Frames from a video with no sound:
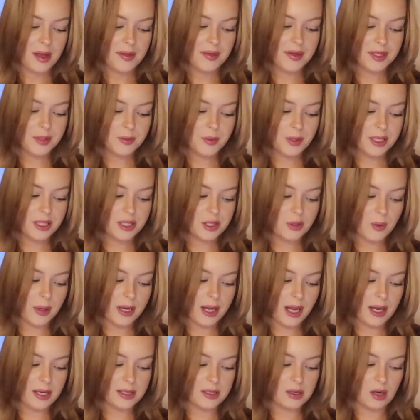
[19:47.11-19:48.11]
This one is
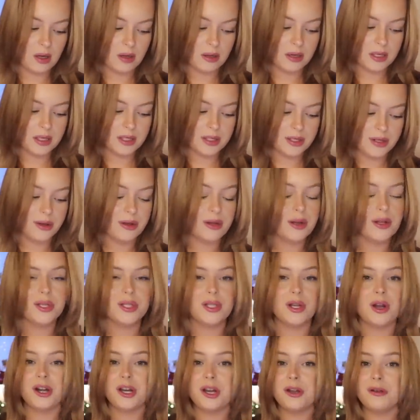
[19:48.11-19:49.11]
$28. You can use
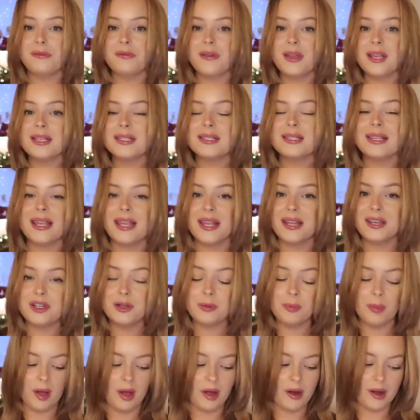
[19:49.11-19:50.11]
it on your face and
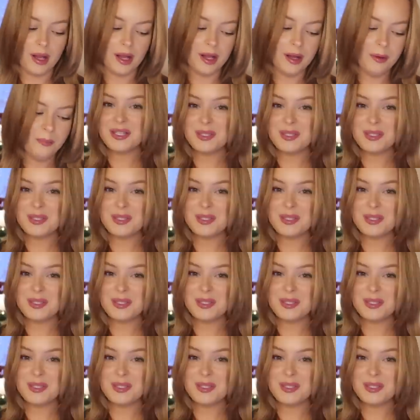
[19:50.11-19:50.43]
your body.